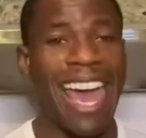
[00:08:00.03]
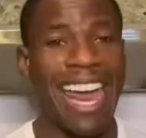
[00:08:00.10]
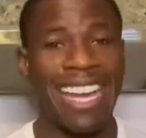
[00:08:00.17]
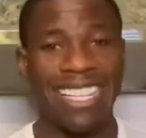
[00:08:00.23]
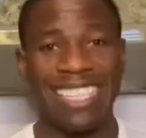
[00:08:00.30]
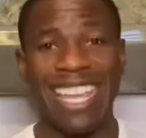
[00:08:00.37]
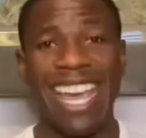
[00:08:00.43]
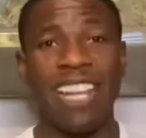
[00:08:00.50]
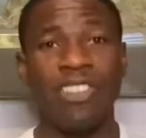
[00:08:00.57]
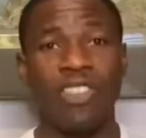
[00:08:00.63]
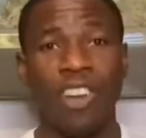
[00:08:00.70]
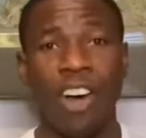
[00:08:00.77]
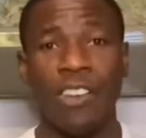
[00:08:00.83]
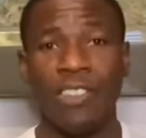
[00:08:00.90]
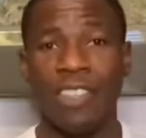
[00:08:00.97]
it's getting
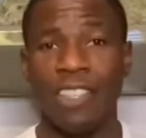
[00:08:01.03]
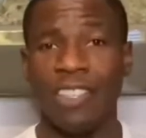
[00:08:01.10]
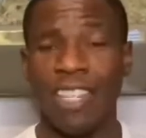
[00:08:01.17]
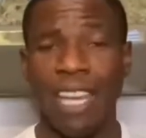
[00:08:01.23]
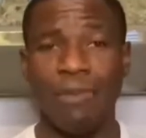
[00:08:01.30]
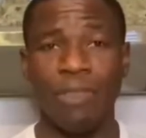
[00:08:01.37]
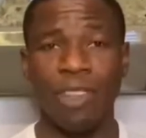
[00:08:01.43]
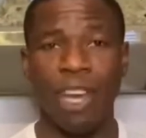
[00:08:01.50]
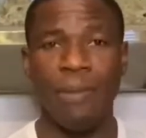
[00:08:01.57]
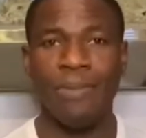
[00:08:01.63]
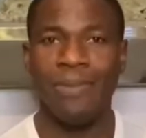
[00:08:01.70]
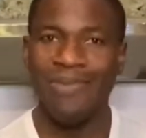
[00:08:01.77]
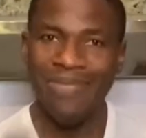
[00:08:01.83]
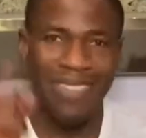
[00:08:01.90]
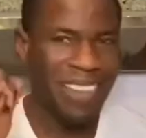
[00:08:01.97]
charged at the same time.
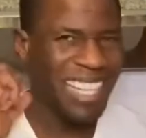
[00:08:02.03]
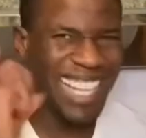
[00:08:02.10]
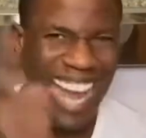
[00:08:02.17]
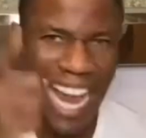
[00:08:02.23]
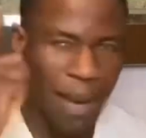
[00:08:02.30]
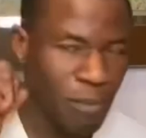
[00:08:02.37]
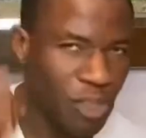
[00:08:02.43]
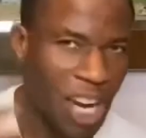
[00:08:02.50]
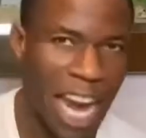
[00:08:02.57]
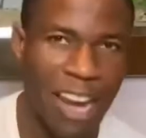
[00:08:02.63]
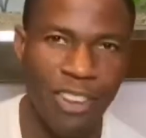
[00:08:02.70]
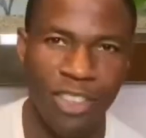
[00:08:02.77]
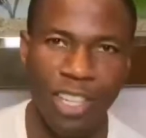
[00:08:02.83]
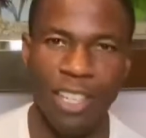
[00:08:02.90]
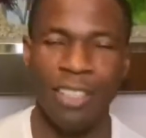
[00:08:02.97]
Game
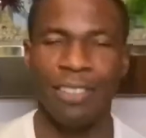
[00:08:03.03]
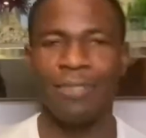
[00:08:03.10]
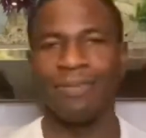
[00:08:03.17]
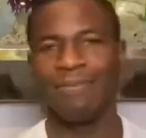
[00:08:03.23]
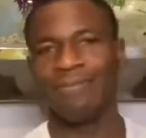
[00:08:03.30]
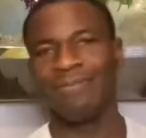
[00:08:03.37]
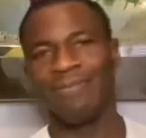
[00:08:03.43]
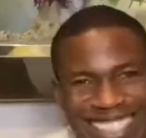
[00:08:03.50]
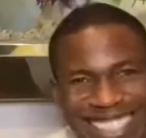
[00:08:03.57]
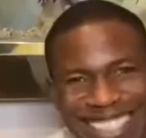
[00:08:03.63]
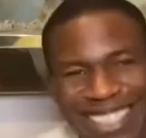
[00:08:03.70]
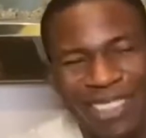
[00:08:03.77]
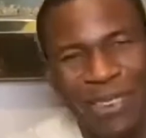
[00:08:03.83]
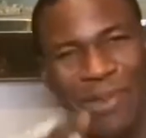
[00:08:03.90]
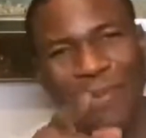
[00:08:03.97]
changer.
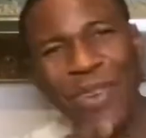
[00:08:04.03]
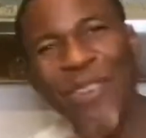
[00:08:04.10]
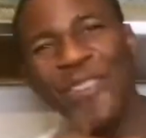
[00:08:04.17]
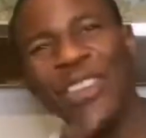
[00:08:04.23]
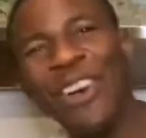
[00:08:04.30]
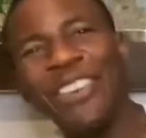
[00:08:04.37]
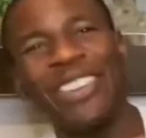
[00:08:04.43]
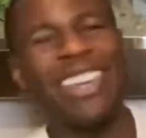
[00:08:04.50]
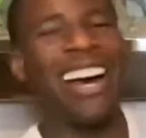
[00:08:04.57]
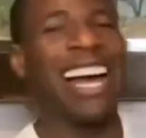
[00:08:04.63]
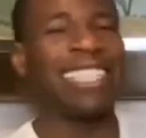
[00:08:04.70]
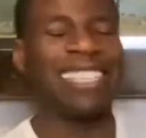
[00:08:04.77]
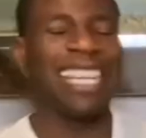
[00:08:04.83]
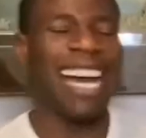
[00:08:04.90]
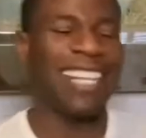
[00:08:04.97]
So we're moving on,
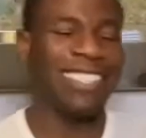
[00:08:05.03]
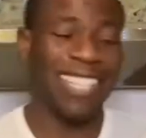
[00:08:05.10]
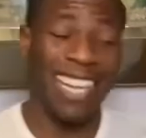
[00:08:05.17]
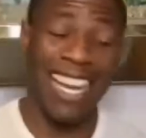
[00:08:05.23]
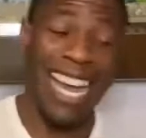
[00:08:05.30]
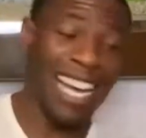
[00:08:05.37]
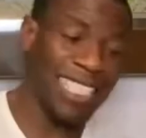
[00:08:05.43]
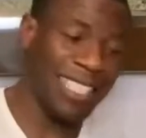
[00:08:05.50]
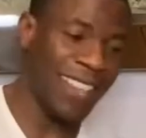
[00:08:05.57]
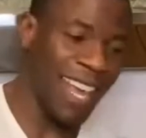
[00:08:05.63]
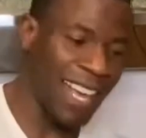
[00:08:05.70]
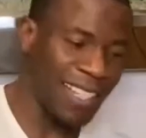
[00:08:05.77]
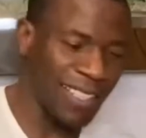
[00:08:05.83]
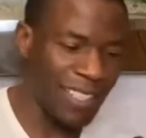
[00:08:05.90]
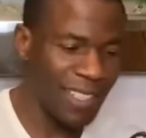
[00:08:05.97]
guys, now to the next
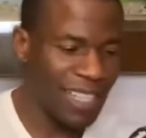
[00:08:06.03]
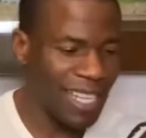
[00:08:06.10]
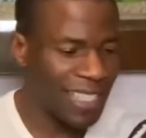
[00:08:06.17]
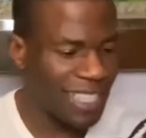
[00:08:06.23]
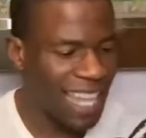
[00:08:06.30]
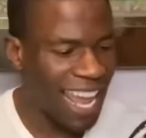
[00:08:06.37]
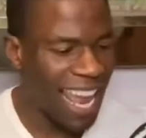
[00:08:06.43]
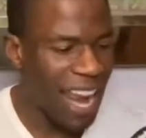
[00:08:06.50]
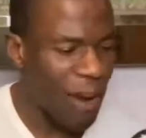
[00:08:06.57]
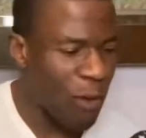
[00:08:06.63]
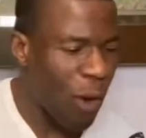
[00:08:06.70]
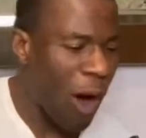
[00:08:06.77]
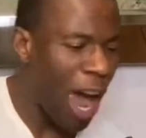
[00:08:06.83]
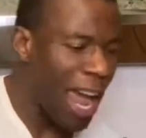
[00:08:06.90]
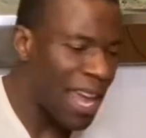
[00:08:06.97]
thing. This here,
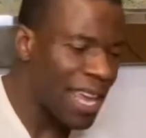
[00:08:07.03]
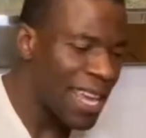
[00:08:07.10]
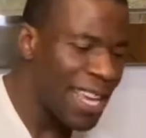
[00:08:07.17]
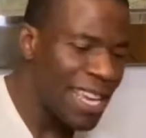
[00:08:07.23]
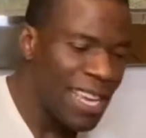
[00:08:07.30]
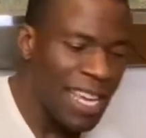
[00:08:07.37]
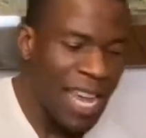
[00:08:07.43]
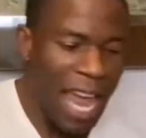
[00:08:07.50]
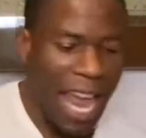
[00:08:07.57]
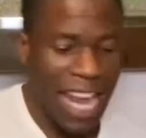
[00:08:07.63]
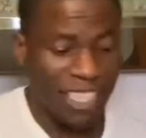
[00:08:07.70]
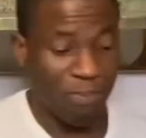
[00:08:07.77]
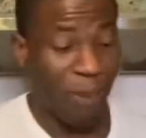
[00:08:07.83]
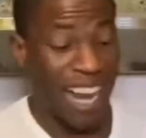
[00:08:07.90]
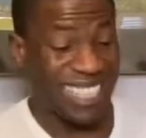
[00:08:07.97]
right,
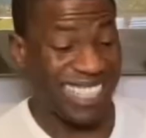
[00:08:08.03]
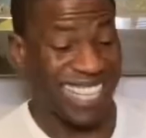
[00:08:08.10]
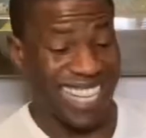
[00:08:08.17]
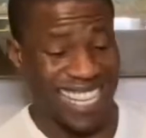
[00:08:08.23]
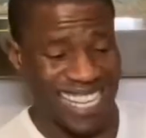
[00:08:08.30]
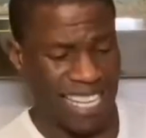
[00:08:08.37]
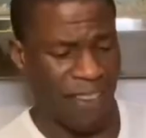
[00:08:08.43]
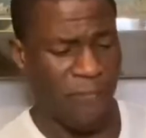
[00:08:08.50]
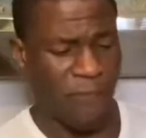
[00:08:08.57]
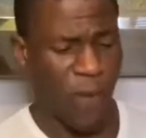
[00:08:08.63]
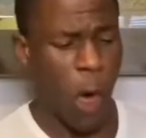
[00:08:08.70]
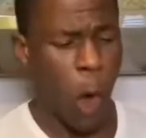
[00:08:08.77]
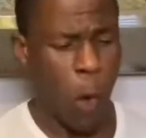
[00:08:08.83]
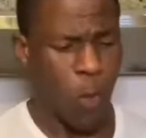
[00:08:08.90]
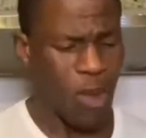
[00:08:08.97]
it's basically the
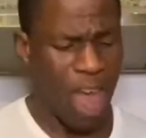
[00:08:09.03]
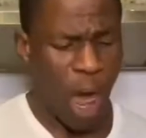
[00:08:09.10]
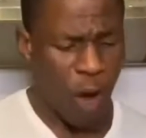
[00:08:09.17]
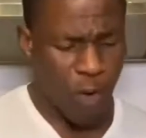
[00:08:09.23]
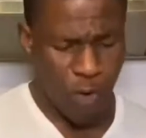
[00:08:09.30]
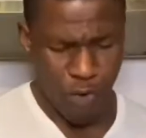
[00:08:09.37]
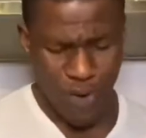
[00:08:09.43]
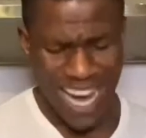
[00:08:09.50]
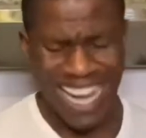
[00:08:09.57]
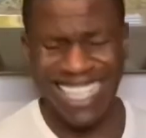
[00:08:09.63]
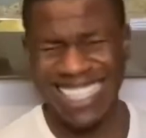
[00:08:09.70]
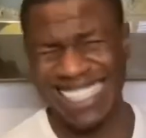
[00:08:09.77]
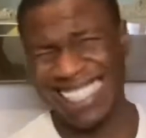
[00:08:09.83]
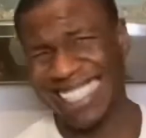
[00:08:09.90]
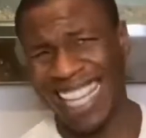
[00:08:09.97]
phone
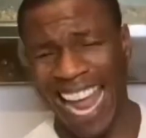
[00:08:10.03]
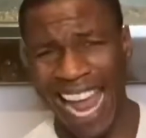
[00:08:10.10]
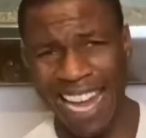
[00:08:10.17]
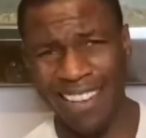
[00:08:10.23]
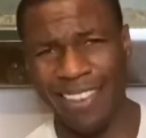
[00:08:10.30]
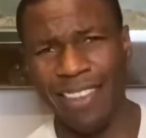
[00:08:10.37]
ring stand.